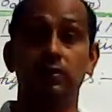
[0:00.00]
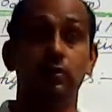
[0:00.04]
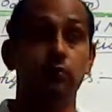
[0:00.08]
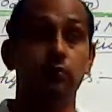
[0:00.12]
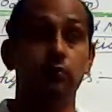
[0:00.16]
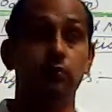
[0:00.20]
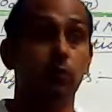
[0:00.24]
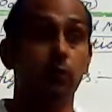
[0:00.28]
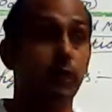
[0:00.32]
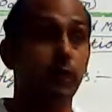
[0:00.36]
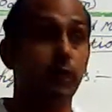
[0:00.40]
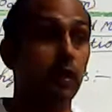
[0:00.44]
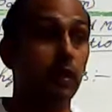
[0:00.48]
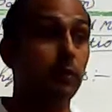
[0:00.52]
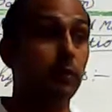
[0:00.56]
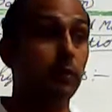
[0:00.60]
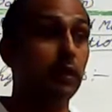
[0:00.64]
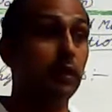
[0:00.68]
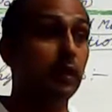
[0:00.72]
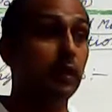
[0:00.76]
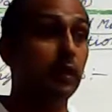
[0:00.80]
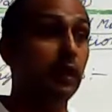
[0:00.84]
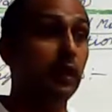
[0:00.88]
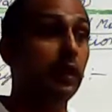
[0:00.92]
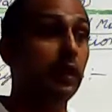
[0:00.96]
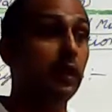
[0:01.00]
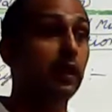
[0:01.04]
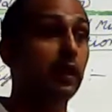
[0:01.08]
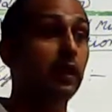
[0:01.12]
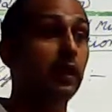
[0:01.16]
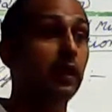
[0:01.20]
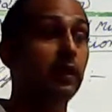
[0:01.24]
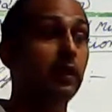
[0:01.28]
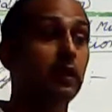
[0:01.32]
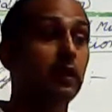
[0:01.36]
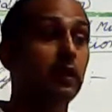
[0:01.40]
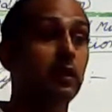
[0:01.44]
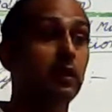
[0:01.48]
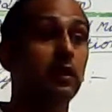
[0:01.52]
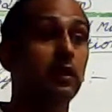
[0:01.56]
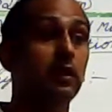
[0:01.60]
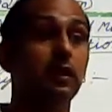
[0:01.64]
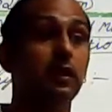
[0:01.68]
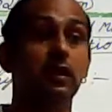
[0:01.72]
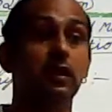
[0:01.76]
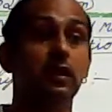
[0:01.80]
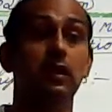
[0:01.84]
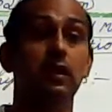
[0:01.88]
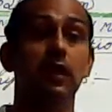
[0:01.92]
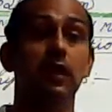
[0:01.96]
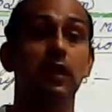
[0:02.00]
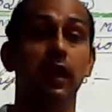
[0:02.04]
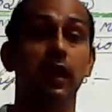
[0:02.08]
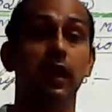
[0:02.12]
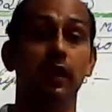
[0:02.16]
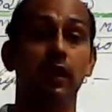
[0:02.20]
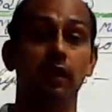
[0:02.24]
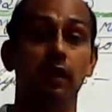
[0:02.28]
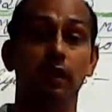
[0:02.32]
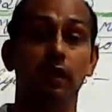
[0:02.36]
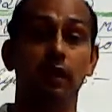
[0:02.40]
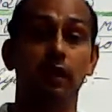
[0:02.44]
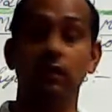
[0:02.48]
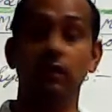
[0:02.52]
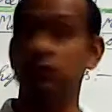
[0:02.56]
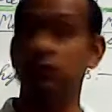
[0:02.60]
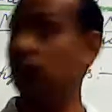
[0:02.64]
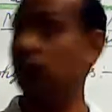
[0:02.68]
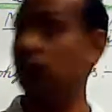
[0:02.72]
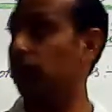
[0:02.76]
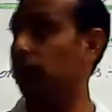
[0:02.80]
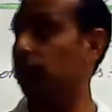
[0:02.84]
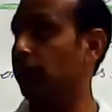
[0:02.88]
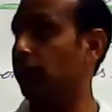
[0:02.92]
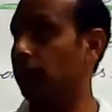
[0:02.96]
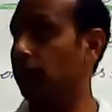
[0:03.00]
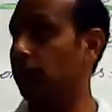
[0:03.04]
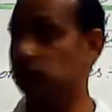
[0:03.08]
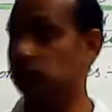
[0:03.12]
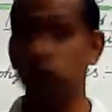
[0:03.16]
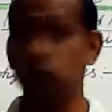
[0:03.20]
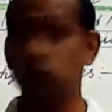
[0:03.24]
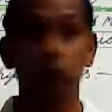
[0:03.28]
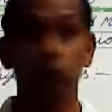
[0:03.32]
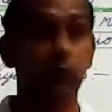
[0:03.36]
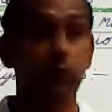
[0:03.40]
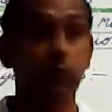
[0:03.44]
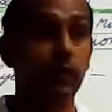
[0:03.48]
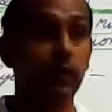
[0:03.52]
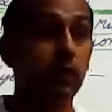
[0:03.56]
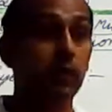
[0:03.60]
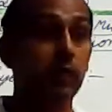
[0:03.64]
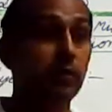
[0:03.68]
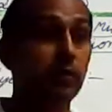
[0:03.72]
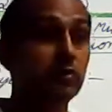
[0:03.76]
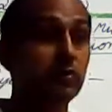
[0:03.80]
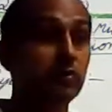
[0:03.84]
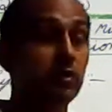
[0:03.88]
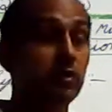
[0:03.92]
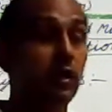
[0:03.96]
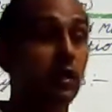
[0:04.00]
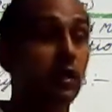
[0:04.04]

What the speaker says: So, vitamin A, B, E, and K is the fat soluble vitamins,